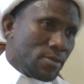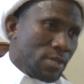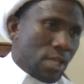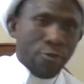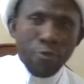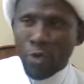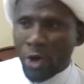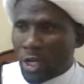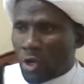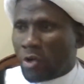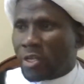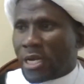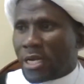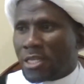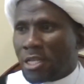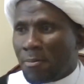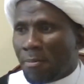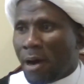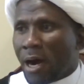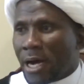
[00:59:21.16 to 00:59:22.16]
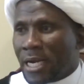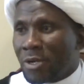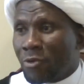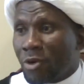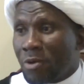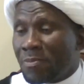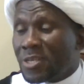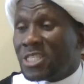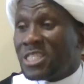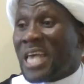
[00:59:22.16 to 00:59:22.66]
If we know that the body
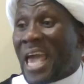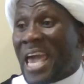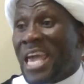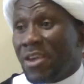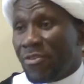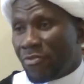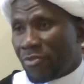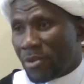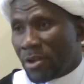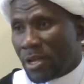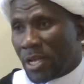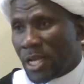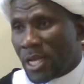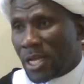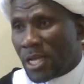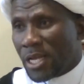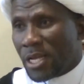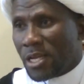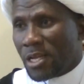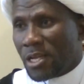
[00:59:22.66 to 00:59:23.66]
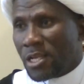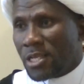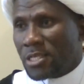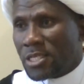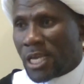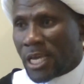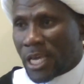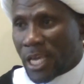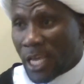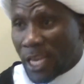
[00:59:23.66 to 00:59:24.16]
will be saved,
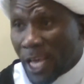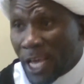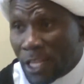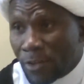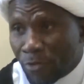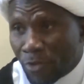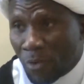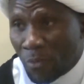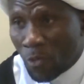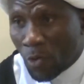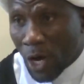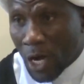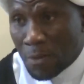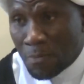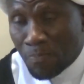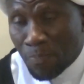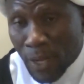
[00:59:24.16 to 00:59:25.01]
taking it from one